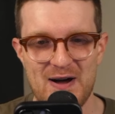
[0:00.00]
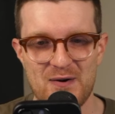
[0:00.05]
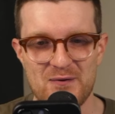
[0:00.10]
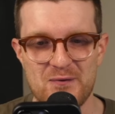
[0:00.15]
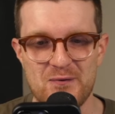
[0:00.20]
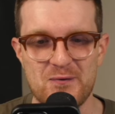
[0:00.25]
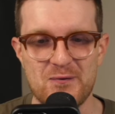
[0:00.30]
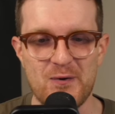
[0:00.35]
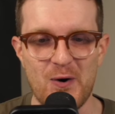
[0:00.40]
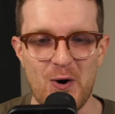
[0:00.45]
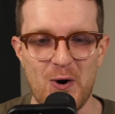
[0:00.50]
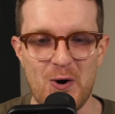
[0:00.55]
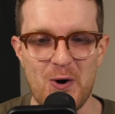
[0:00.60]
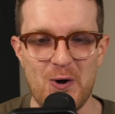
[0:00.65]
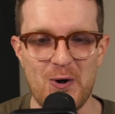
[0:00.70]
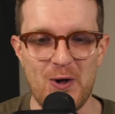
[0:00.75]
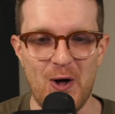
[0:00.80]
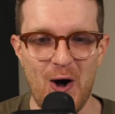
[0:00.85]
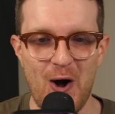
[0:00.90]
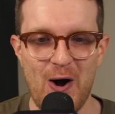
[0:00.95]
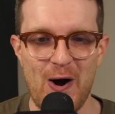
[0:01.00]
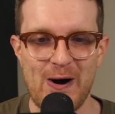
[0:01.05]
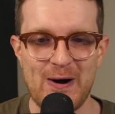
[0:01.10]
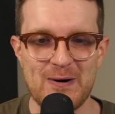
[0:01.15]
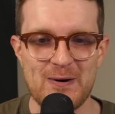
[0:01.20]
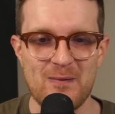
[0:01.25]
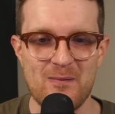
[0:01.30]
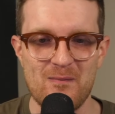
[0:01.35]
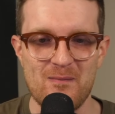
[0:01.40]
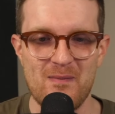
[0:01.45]
Full
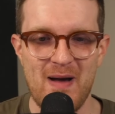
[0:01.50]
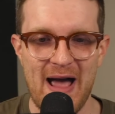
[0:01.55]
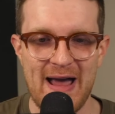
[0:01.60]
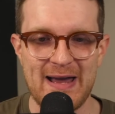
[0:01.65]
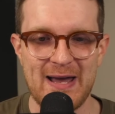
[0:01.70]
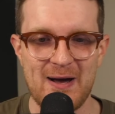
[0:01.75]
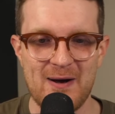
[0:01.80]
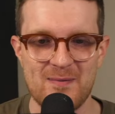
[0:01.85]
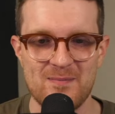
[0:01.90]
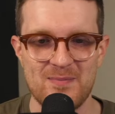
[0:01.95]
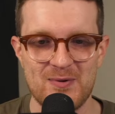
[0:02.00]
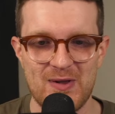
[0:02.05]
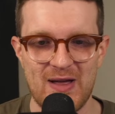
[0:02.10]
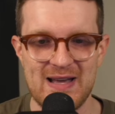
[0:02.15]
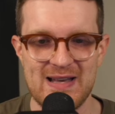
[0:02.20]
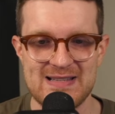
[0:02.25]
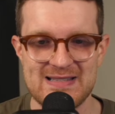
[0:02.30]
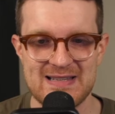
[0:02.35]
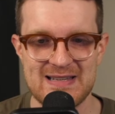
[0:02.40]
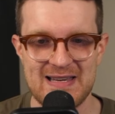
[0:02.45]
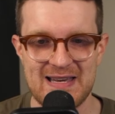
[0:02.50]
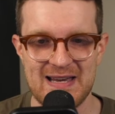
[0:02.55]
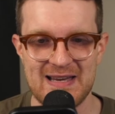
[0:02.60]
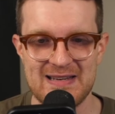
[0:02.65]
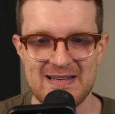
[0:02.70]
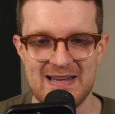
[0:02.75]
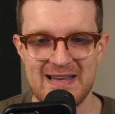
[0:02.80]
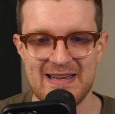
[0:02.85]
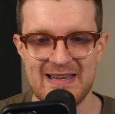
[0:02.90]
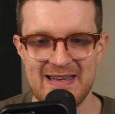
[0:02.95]
art Mega
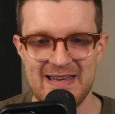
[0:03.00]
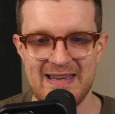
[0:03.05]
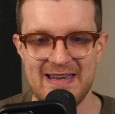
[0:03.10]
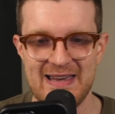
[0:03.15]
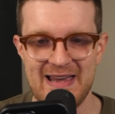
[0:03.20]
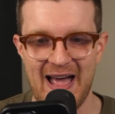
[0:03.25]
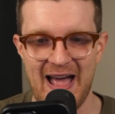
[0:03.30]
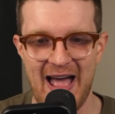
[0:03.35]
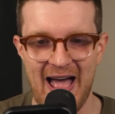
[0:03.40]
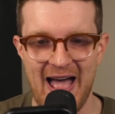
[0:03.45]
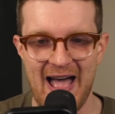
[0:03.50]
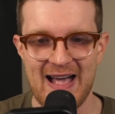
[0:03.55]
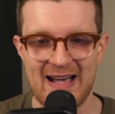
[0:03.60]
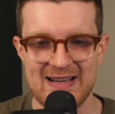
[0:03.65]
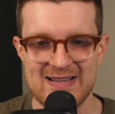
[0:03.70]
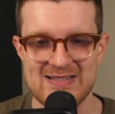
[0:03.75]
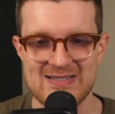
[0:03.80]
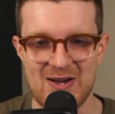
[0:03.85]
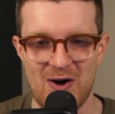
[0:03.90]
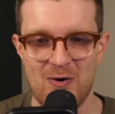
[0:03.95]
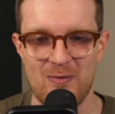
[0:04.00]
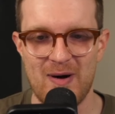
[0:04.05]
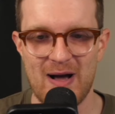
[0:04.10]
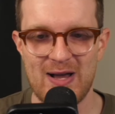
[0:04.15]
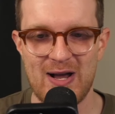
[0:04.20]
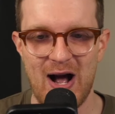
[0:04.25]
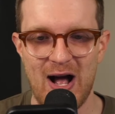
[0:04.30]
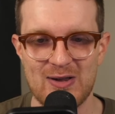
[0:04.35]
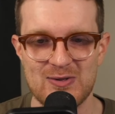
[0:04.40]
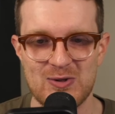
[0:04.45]
Blaziken EX. Oh my
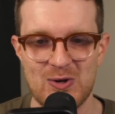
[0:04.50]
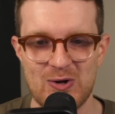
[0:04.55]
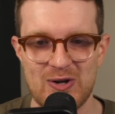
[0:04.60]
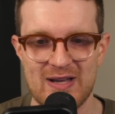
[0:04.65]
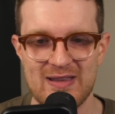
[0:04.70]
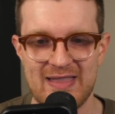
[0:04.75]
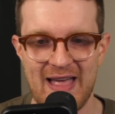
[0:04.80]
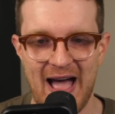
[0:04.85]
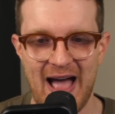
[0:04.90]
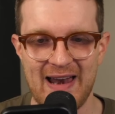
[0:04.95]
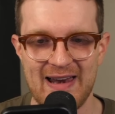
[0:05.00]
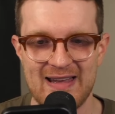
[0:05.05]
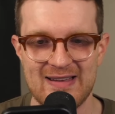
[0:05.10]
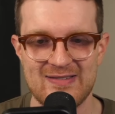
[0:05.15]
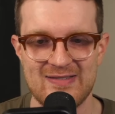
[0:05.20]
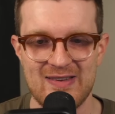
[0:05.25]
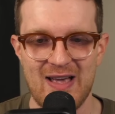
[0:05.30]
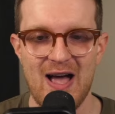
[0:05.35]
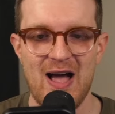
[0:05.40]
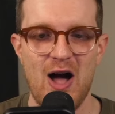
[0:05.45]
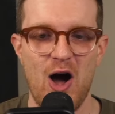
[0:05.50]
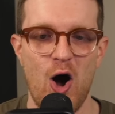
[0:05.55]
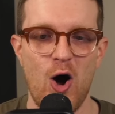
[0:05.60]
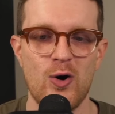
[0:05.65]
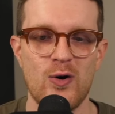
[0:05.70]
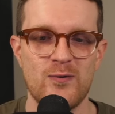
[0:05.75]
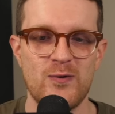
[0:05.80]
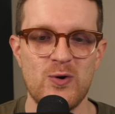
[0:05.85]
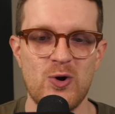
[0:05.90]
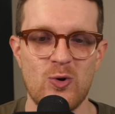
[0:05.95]
god, look at that. It's,
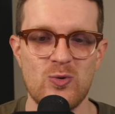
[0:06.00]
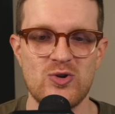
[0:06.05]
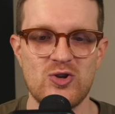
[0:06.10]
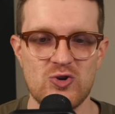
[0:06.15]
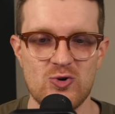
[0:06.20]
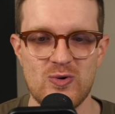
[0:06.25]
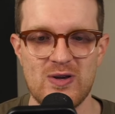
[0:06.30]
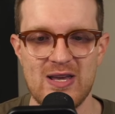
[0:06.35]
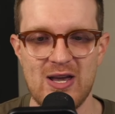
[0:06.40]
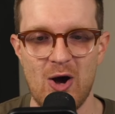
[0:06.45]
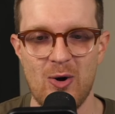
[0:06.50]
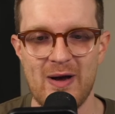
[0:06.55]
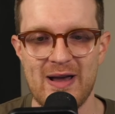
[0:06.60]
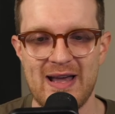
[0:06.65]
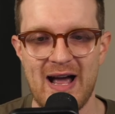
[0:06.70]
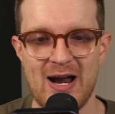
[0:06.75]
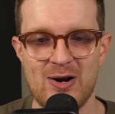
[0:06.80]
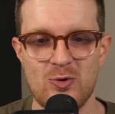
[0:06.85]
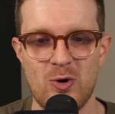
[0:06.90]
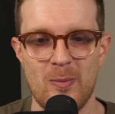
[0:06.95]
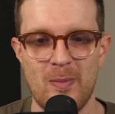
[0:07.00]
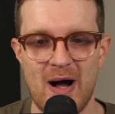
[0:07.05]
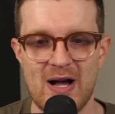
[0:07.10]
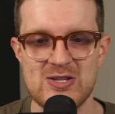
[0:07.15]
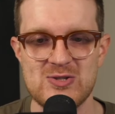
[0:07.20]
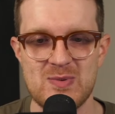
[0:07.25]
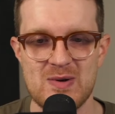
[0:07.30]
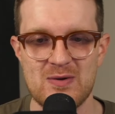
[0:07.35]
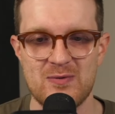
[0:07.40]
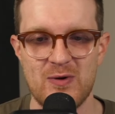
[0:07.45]
oh, if you know Yu-Gi-Oh, it kind of
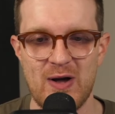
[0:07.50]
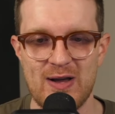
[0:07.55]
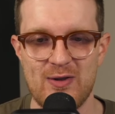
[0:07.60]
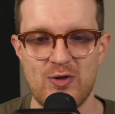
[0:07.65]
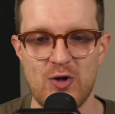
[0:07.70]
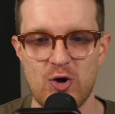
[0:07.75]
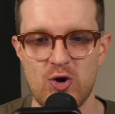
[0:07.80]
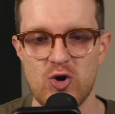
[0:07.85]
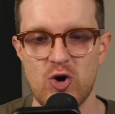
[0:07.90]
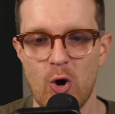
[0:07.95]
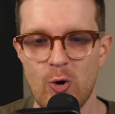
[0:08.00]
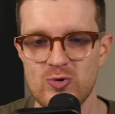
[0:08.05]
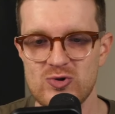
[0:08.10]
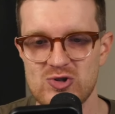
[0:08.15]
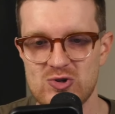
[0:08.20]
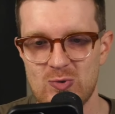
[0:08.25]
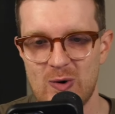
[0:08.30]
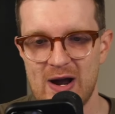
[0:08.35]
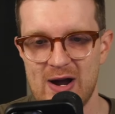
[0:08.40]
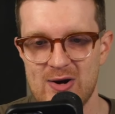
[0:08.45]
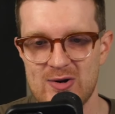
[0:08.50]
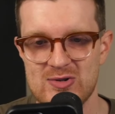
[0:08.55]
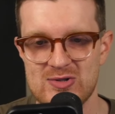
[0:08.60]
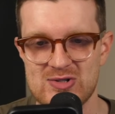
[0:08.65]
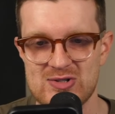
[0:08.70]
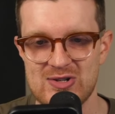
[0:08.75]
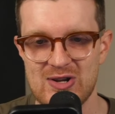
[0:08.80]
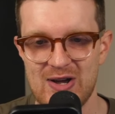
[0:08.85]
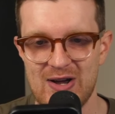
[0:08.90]
reminds me of like the Ghost Rares.